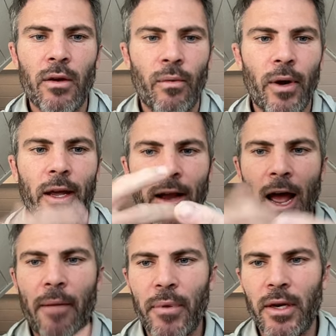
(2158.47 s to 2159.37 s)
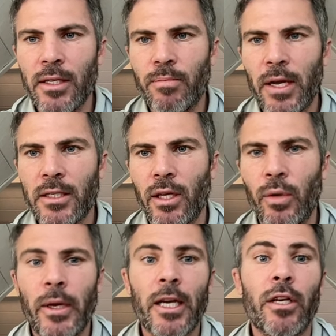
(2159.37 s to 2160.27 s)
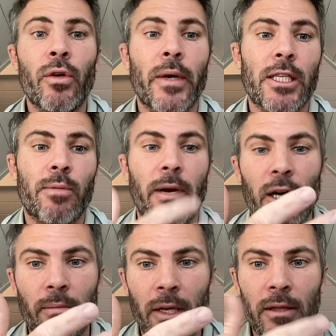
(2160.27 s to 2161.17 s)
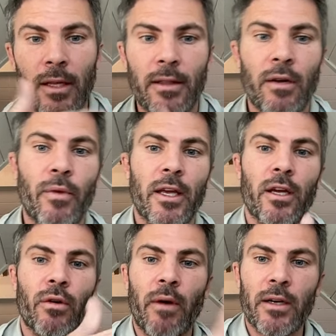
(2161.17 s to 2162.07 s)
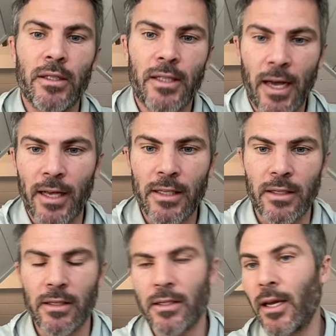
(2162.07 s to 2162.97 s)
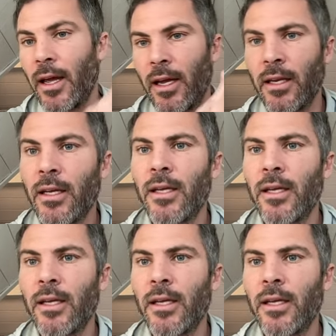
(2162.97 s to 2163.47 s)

what can happen is basically we get a new experiment that then we can go out and test and say, hey,